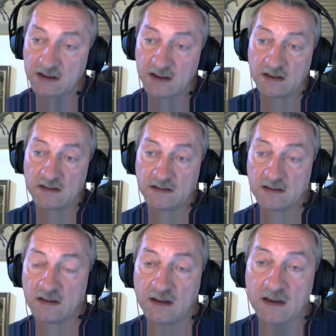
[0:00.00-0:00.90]
yes.
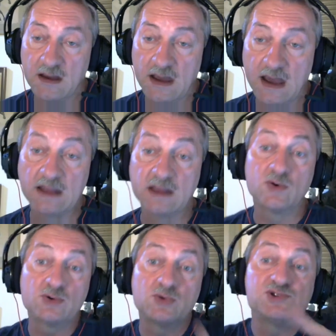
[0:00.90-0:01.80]
And it's
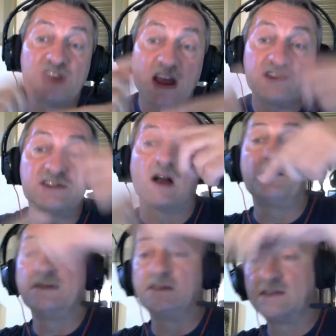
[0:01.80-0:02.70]
good to change
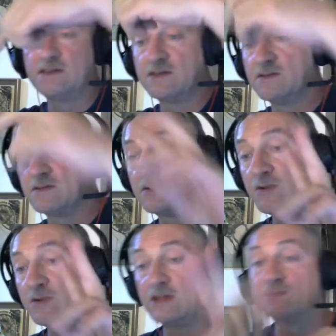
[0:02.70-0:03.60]
companies, you know,
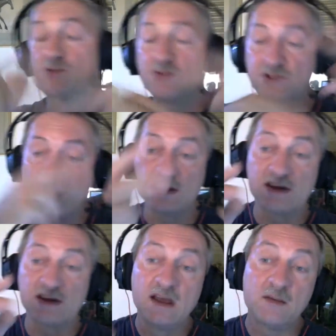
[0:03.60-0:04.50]
Uranus to change.
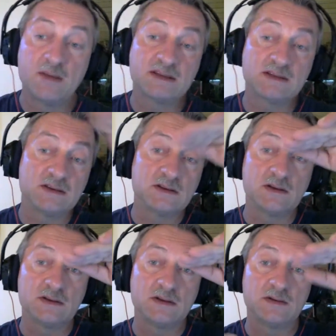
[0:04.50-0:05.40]
But
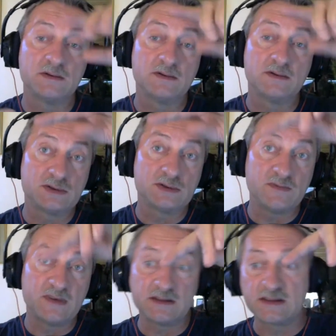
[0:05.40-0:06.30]

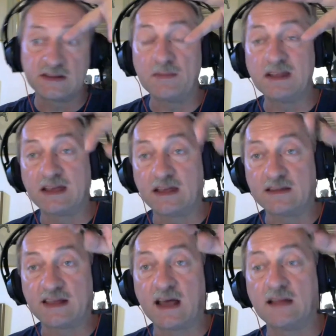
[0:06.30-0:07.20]
when somebody has
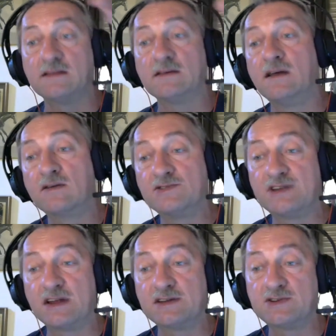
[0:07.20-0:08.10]
Sun
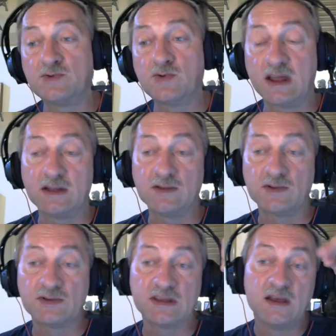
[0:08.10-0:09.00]
conjunction
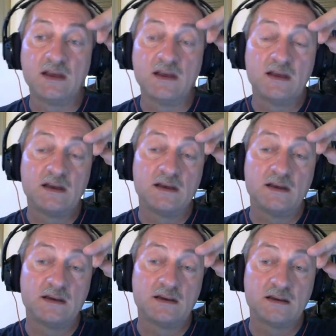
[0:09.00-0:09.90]
Uranus,
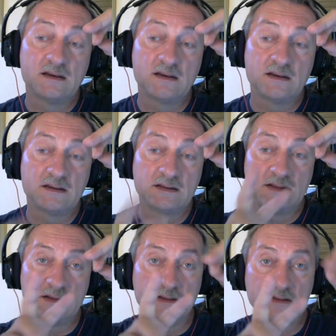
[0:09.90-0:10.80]

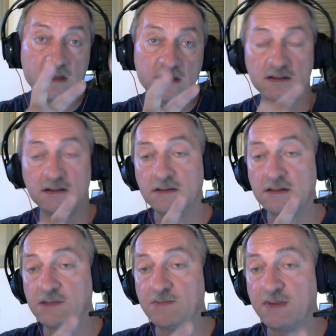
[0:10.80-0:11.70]

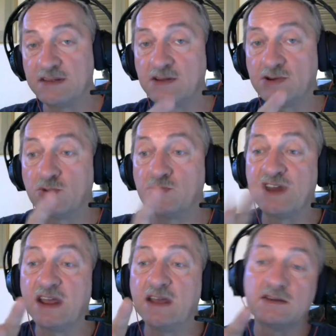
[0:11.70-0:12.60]
that person should
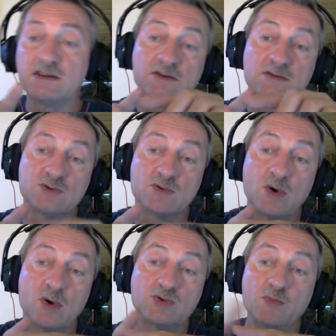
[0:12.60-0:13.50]
change to
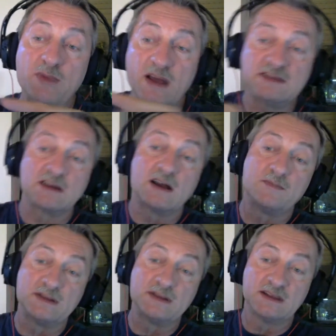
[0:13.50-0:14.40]
go to better
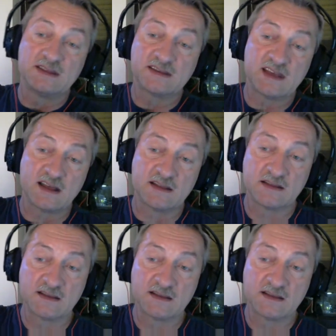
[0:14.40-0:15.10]
company, the Sun.